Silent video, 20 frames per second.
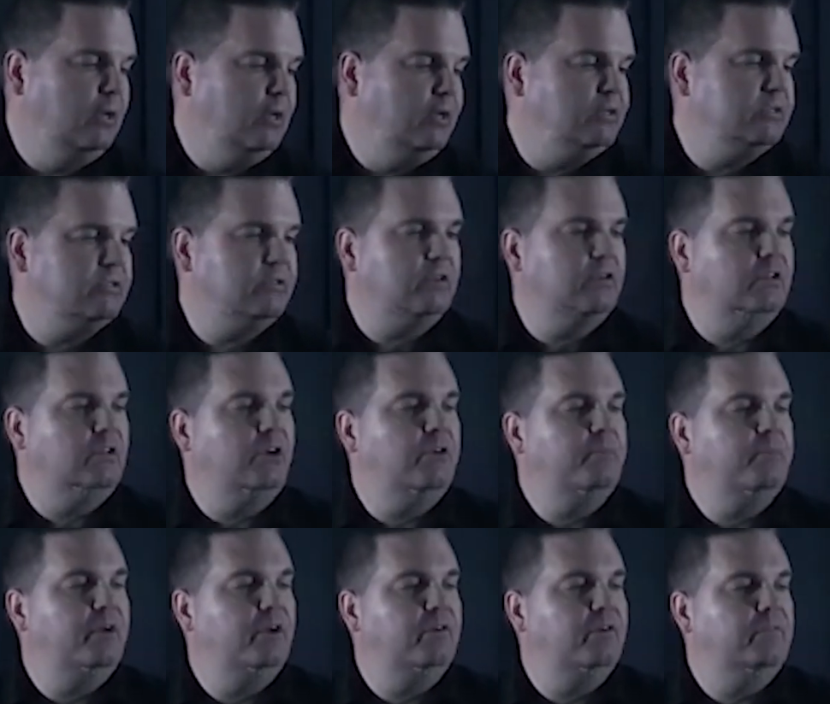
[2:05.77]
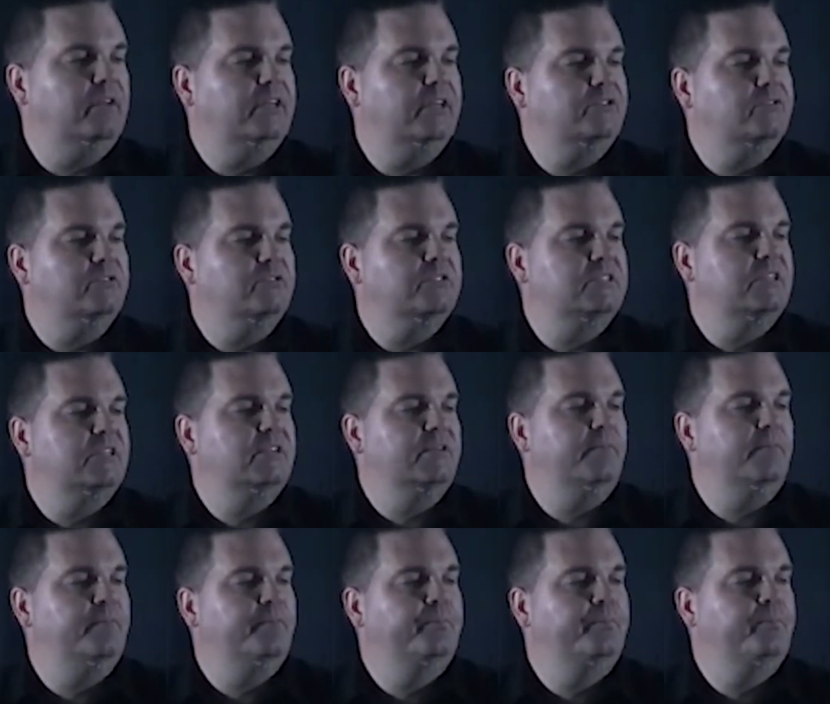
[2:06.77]
It's got a lone pair of electrons
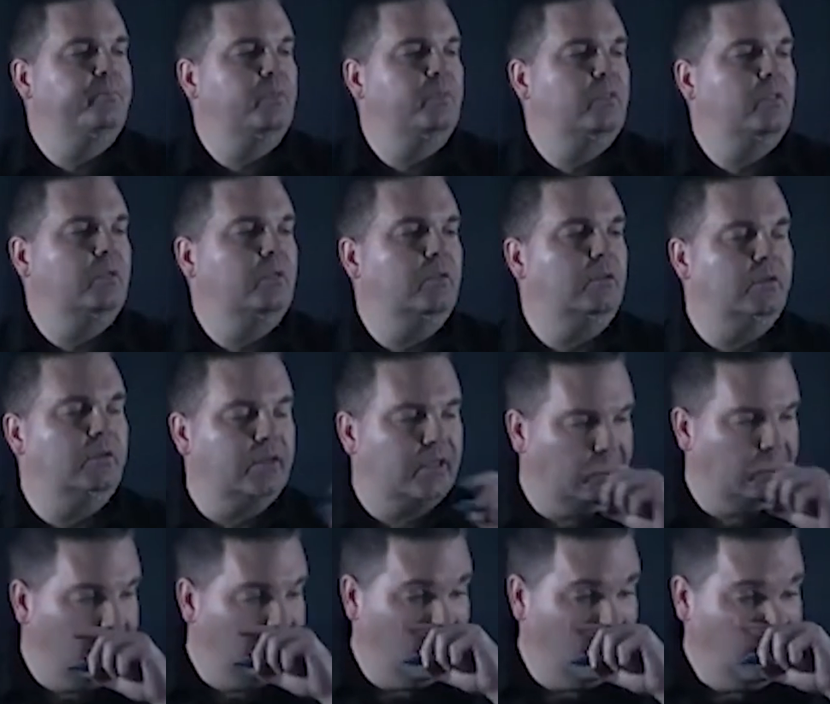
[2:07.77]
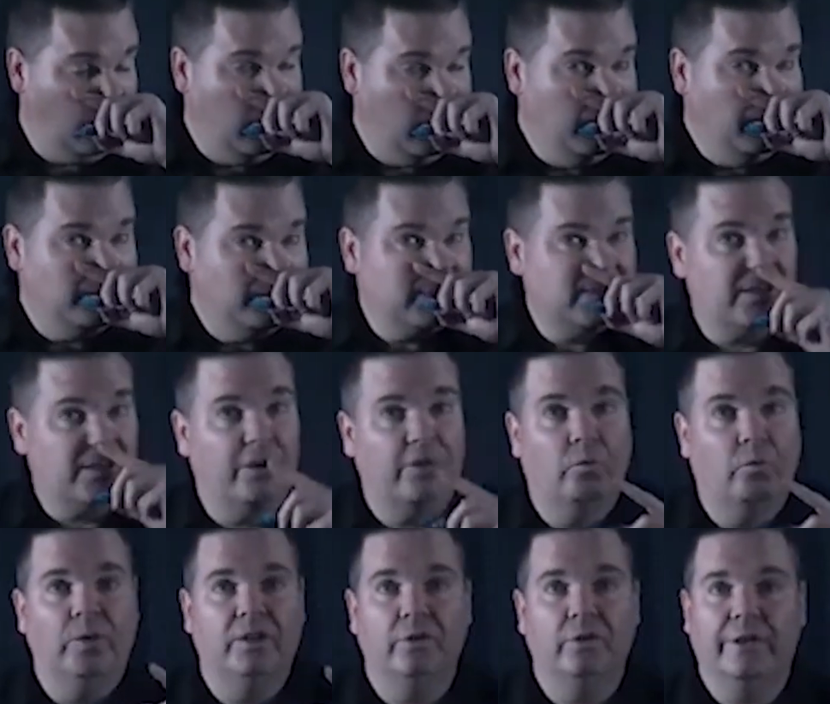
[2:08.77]
here. Okay. So
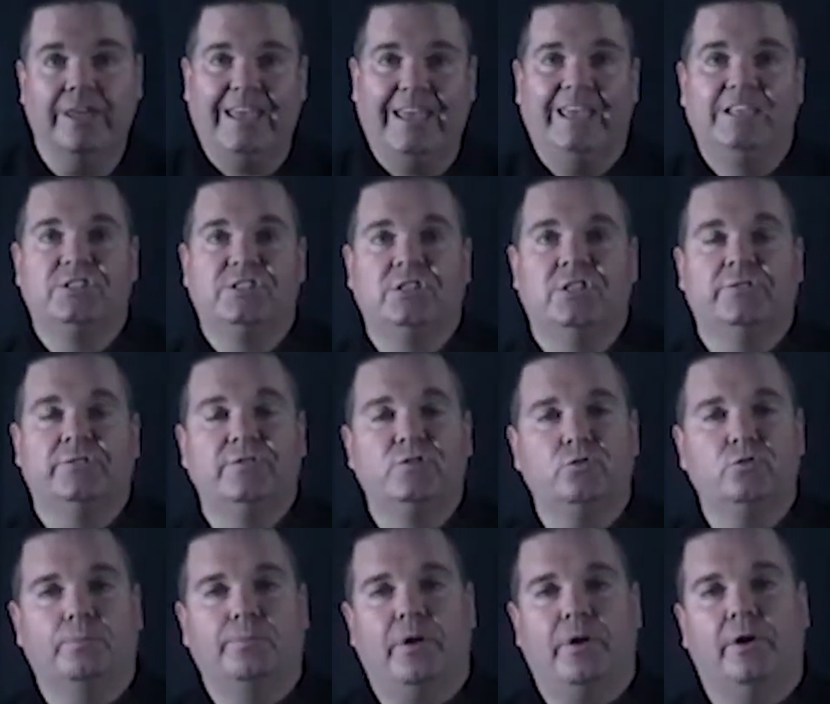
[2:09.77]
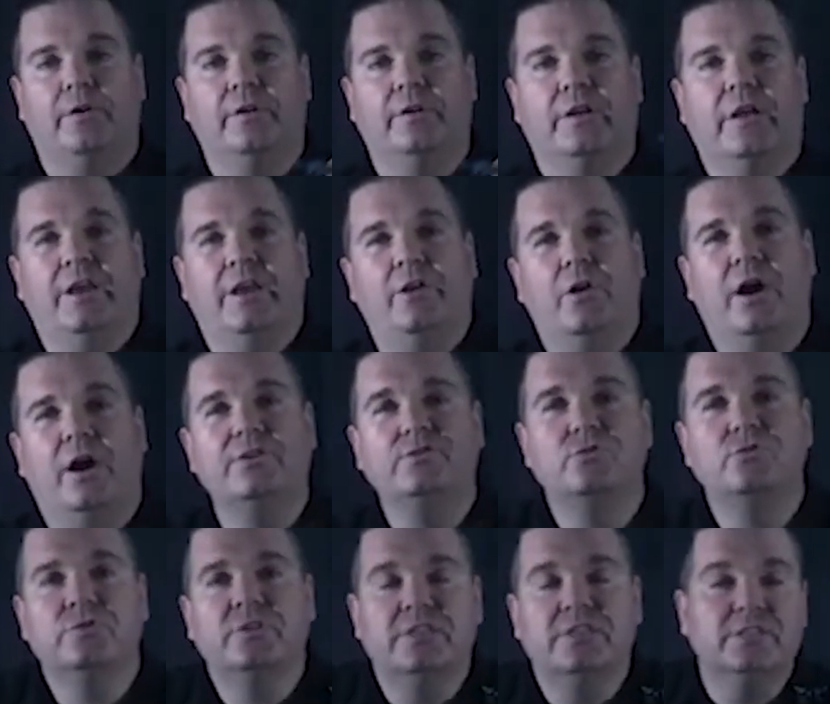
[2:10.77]
we look at each individual bond. A
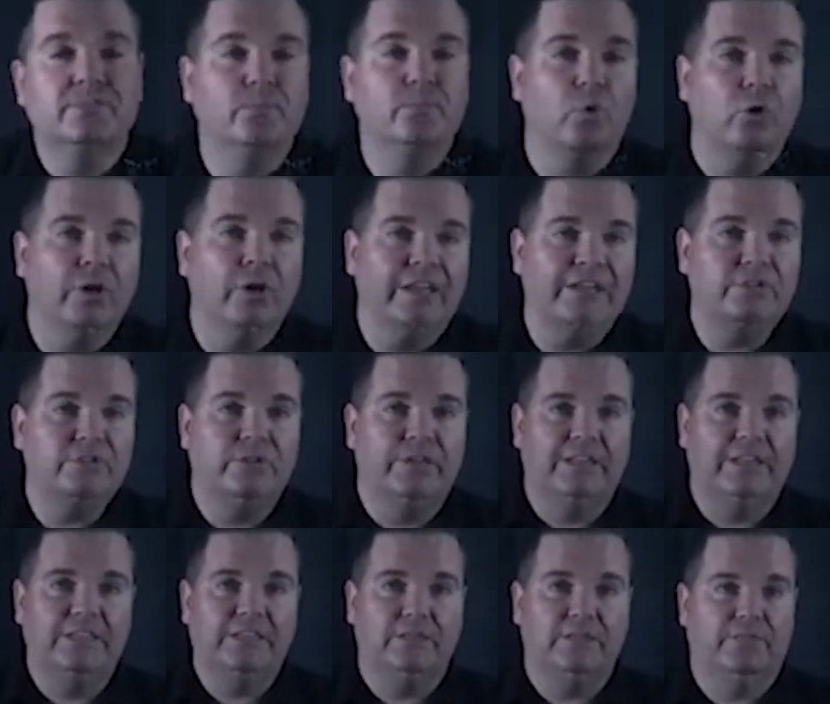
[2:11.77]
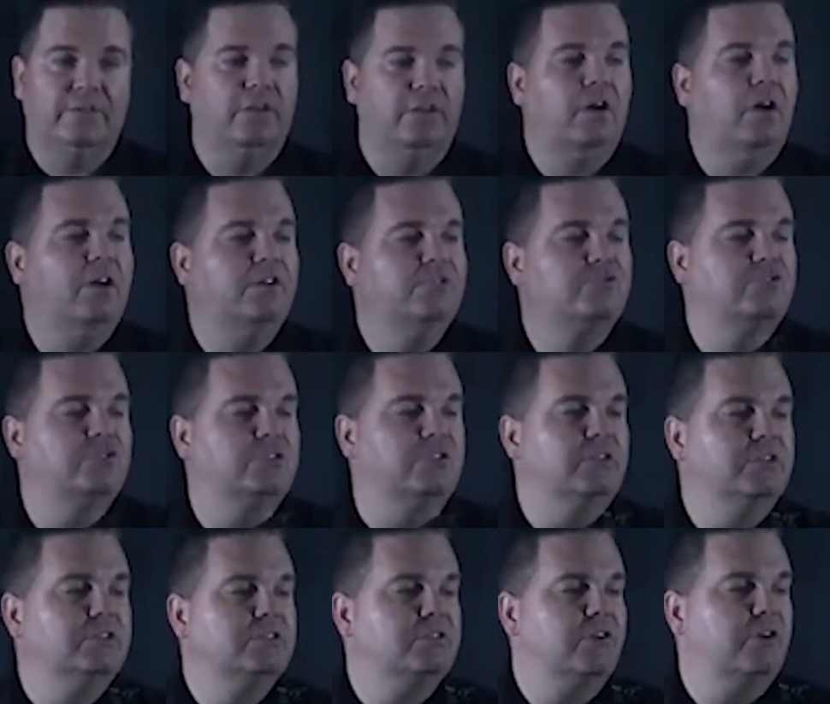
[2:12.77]
nitrogen is more electronegative than a hydrogen.
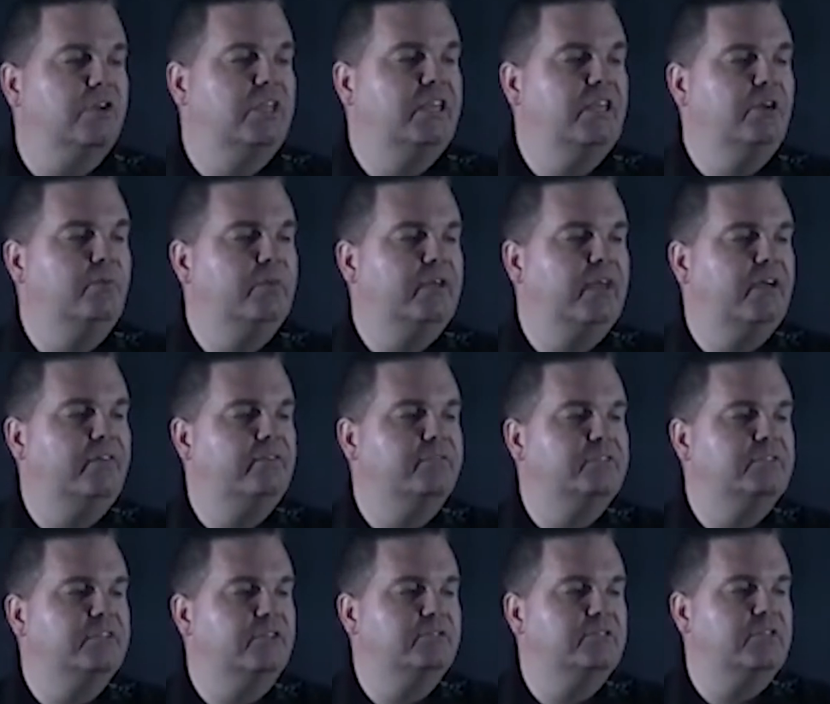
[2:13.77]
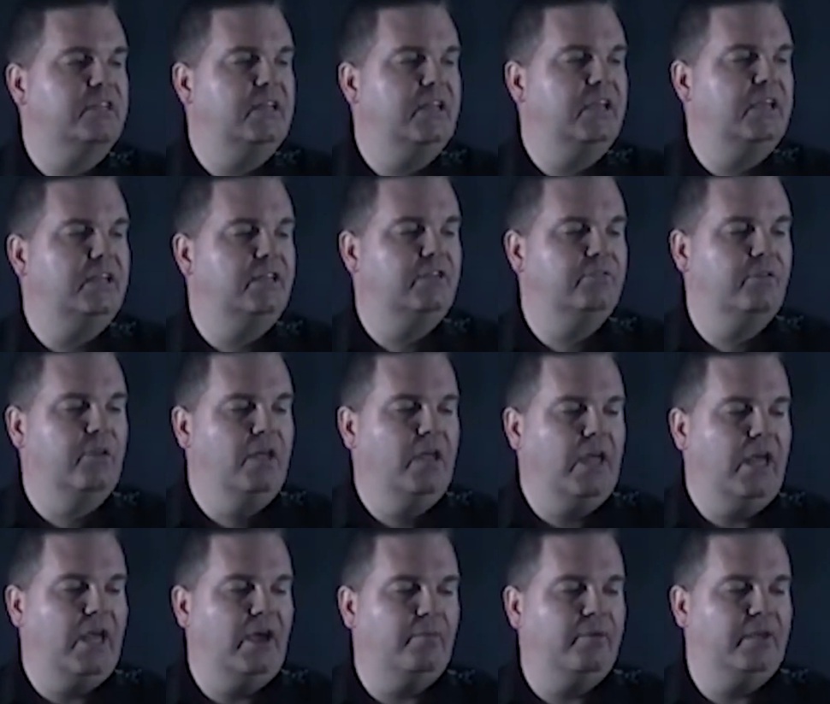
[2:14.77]
So here we have delta negative
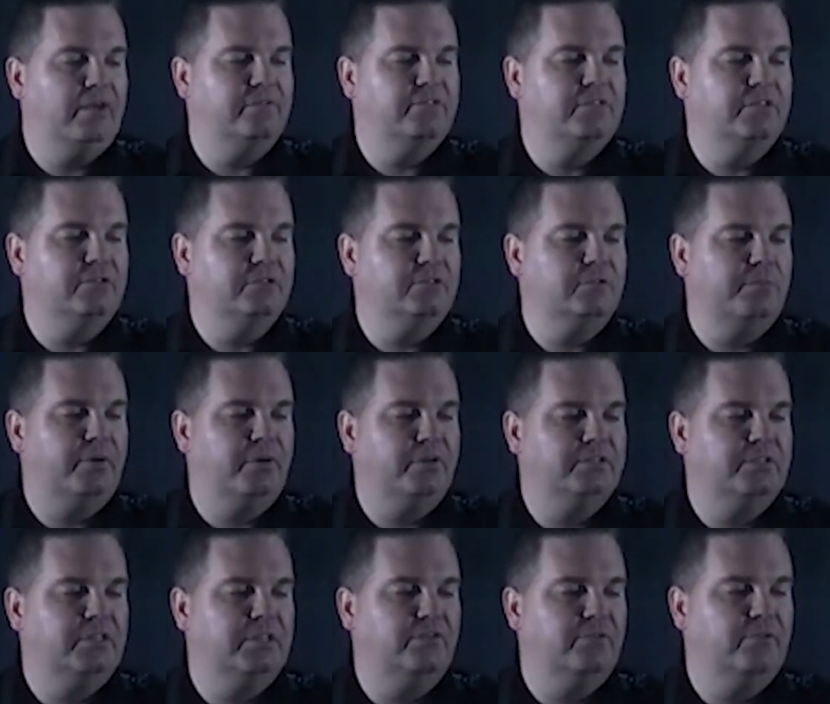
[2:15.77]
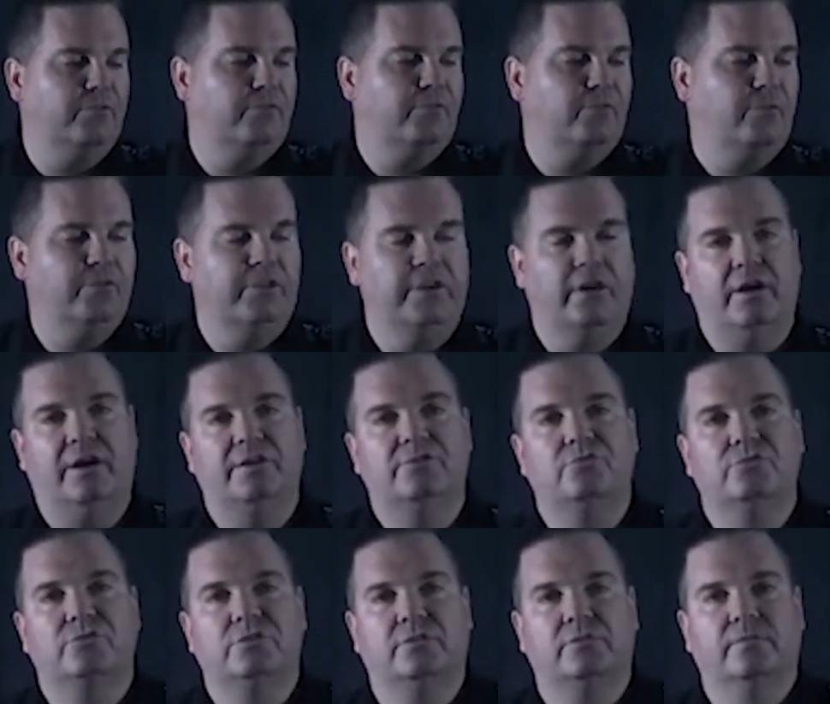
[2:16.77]
and we have delta positive for the
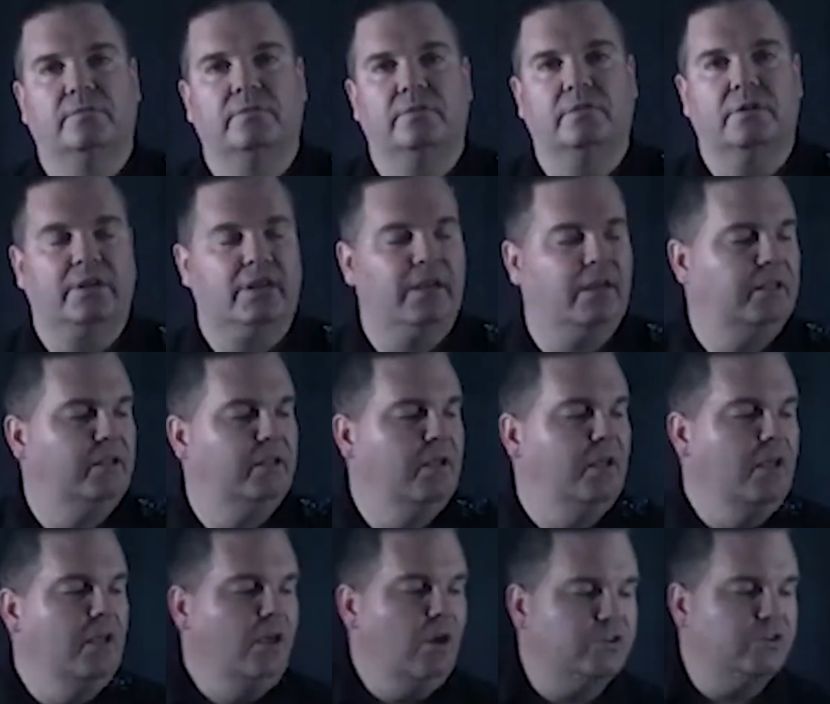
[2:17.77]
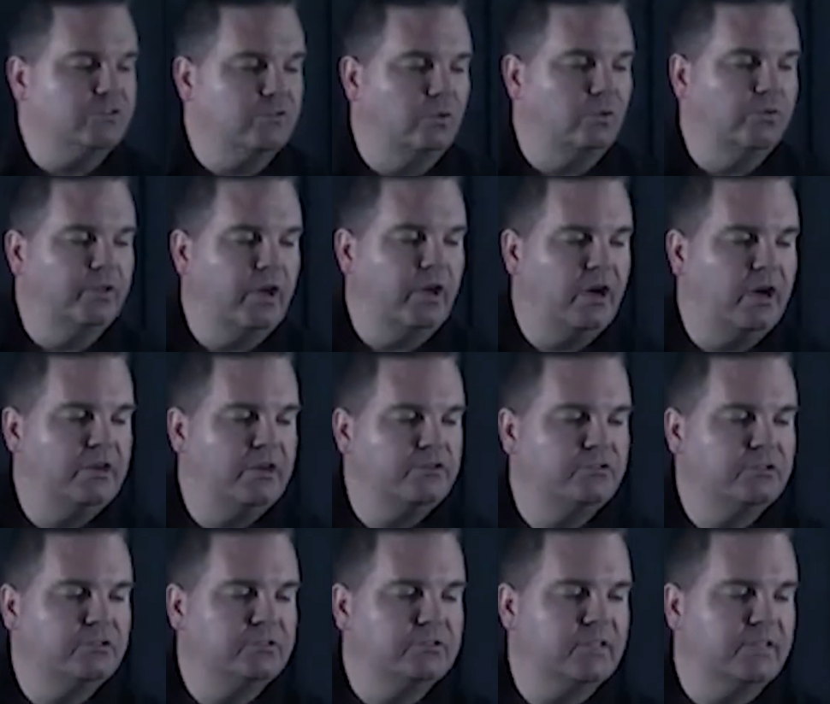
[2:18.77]
hydrogen. Okay. So all the
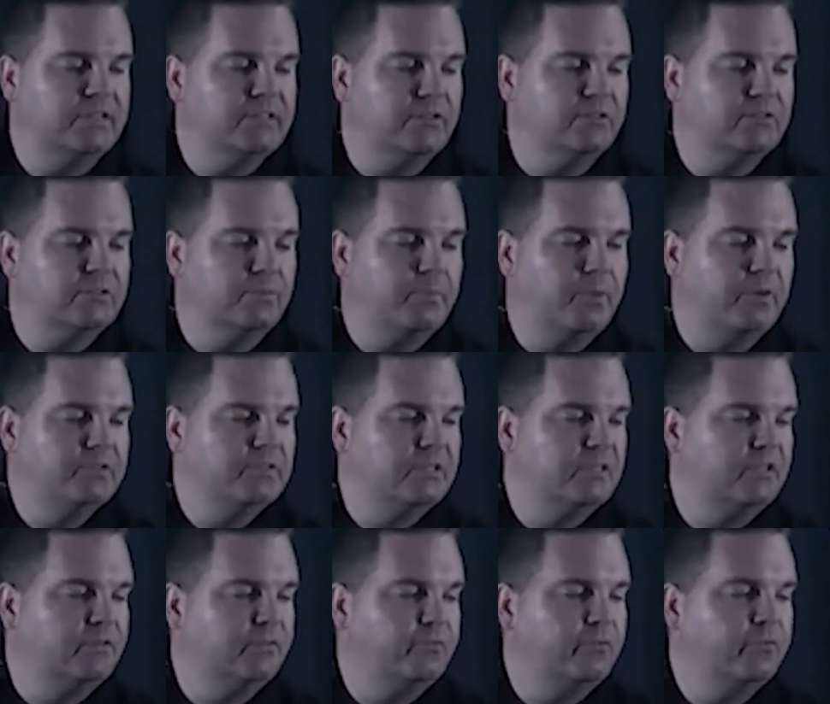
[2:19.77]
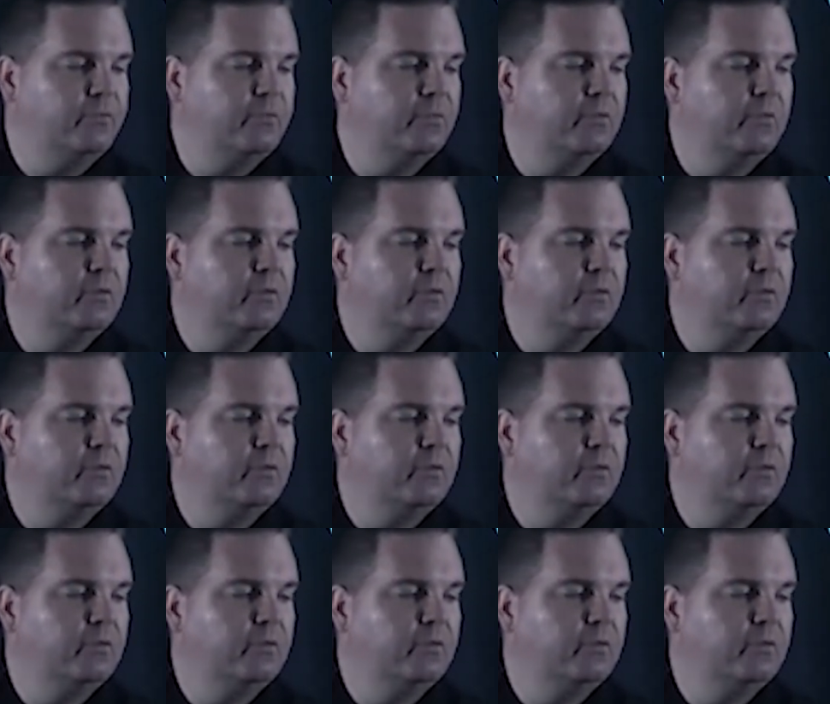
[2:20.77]
hydrogens are delta positive.